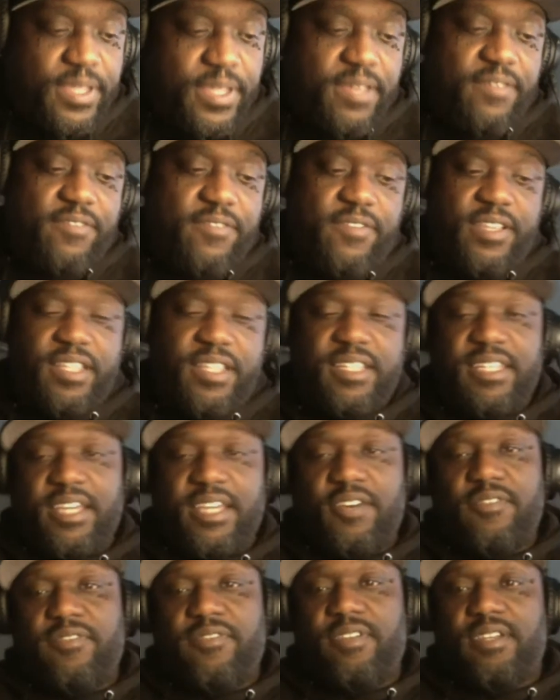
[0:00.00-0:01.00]

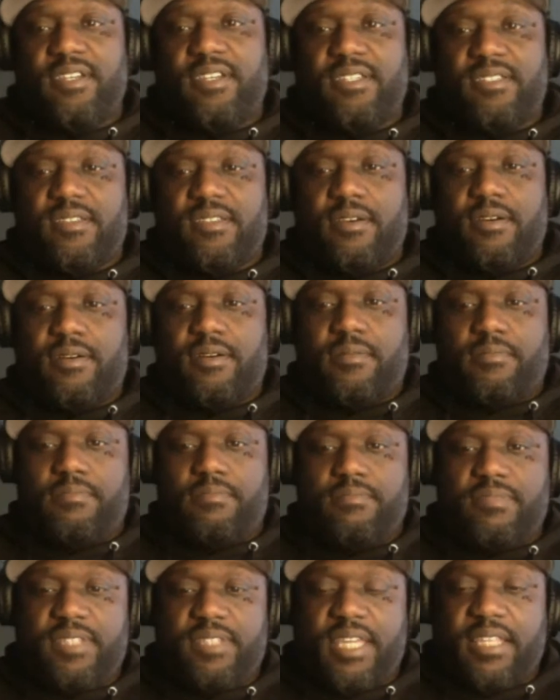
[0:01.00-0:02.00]
Philadelphia is
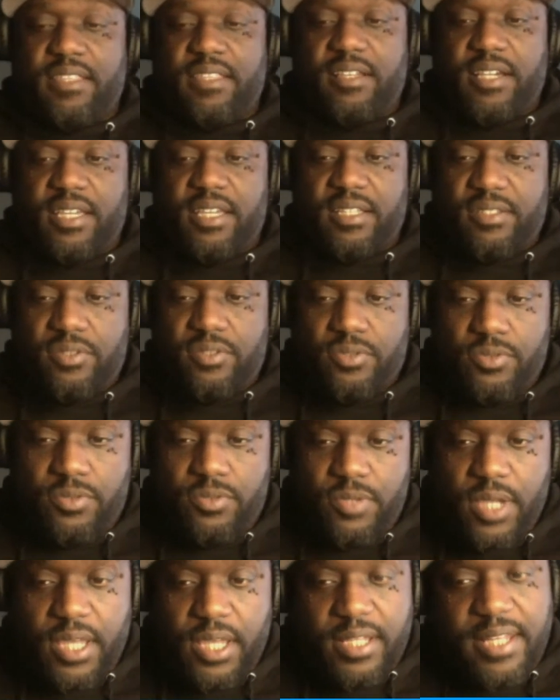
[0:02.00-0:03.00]
they look
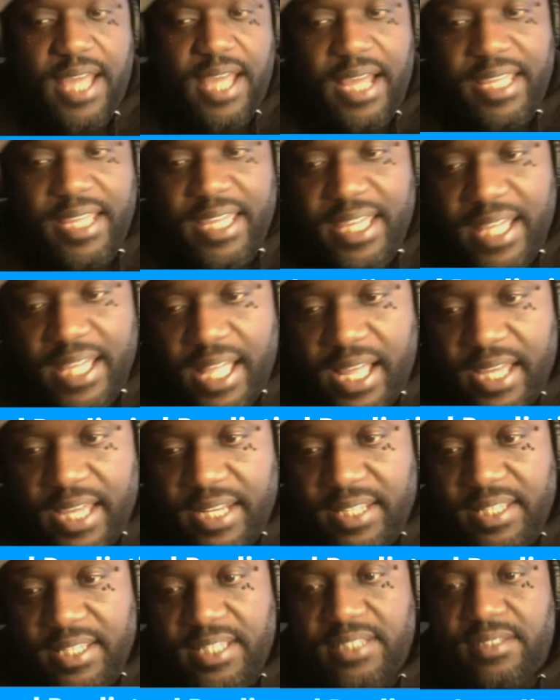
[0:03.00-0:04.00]
into he ain't
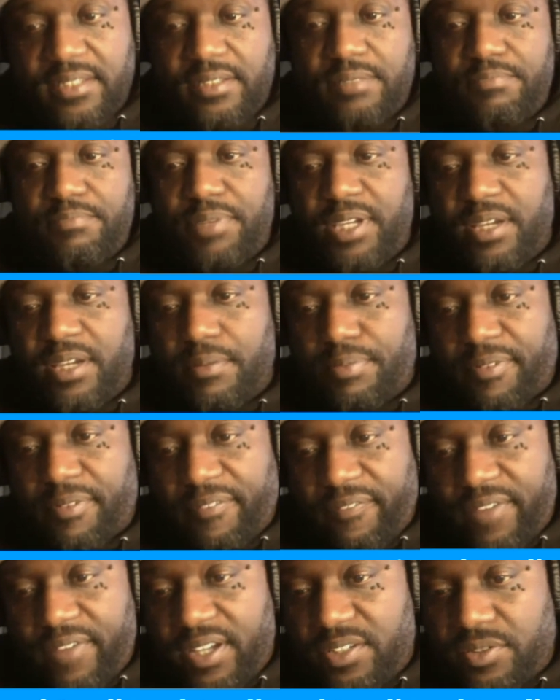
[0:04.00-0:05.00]
hiding. He's being
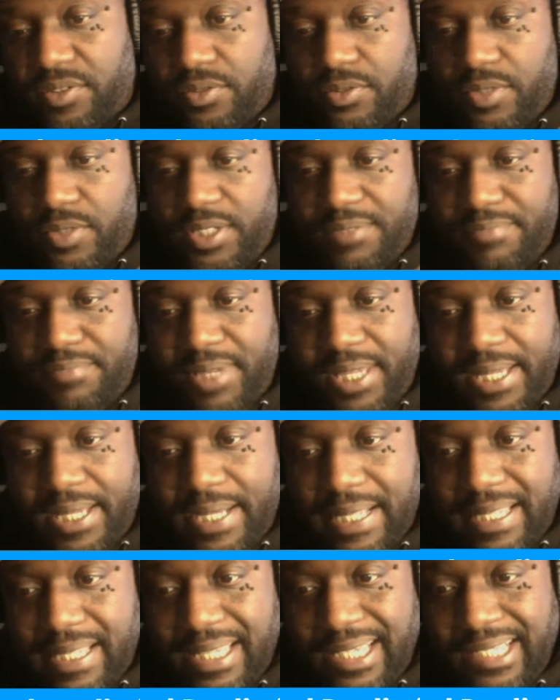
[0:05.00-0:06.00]
professional. He's being
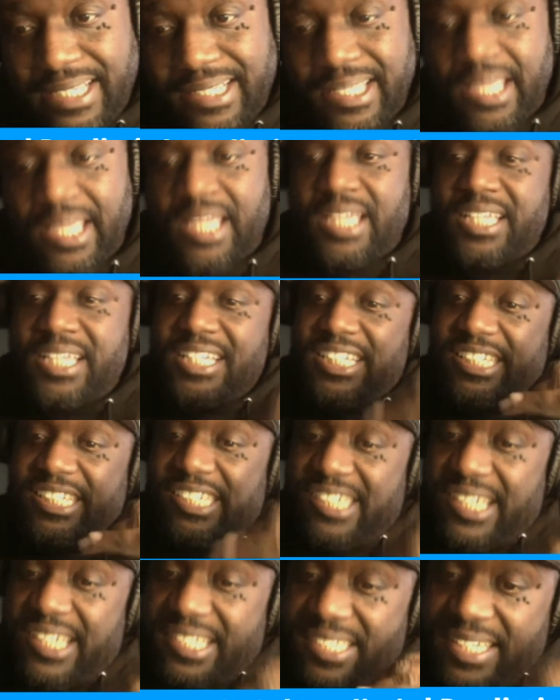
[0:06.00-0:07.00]
clean,
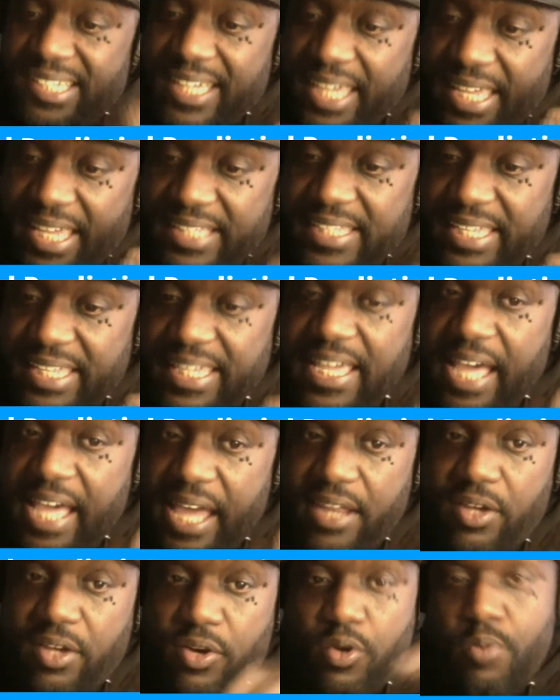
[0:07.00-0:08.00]
just in case he
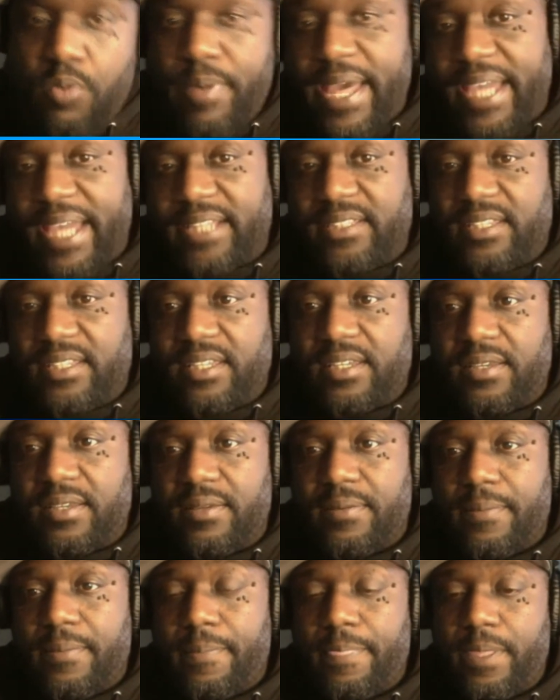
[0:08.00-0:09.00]
gotta go back there.
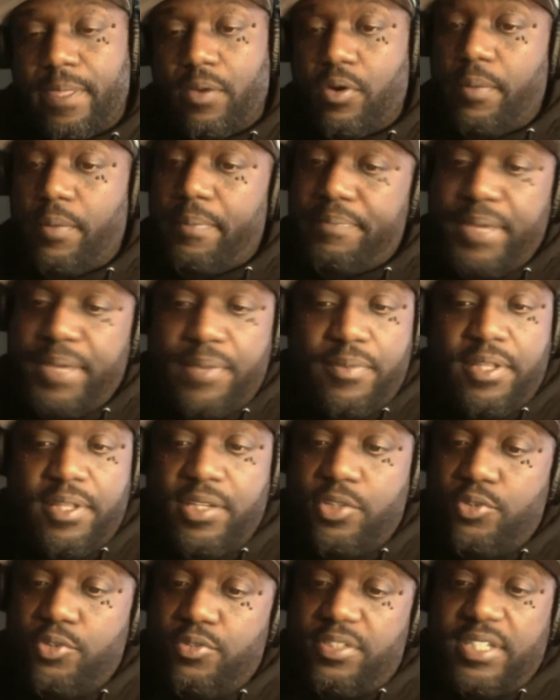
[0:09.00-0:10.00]
Or people
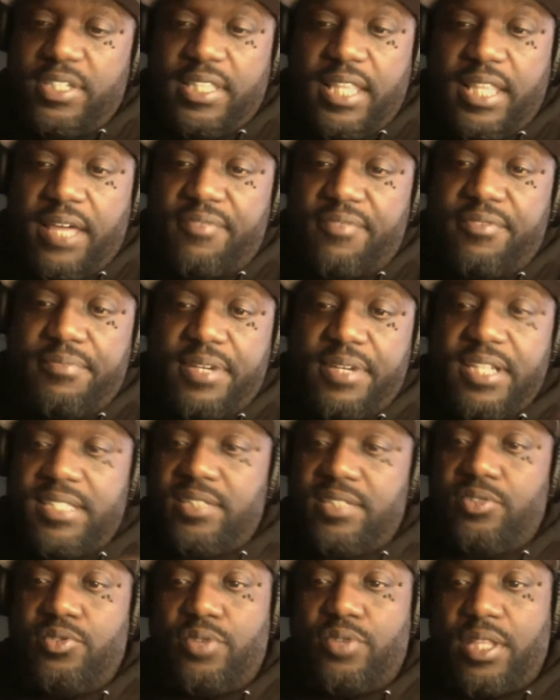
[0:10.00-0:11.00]
in Houston love him because
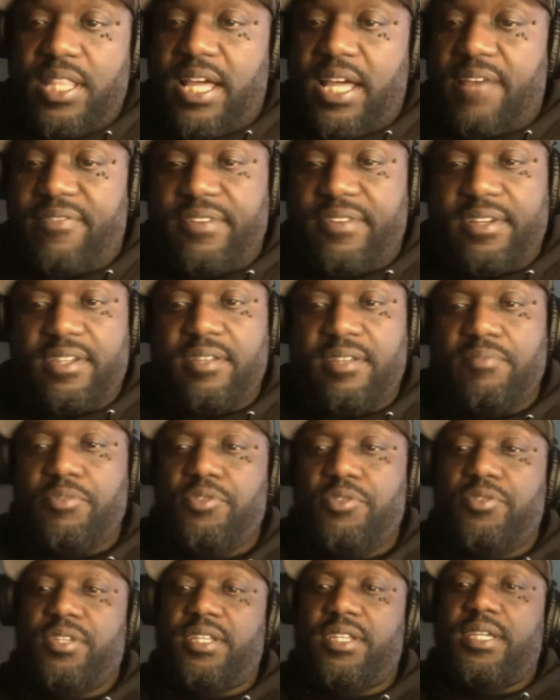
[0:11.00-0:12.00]
he do a lot for the
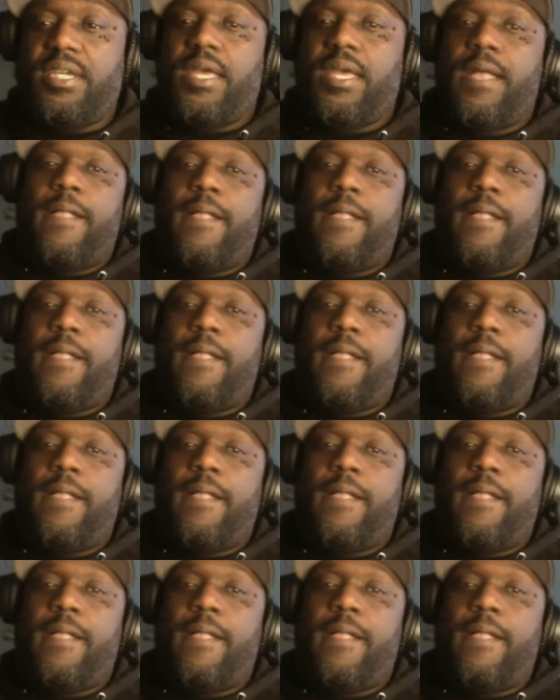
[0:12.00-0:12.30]
community.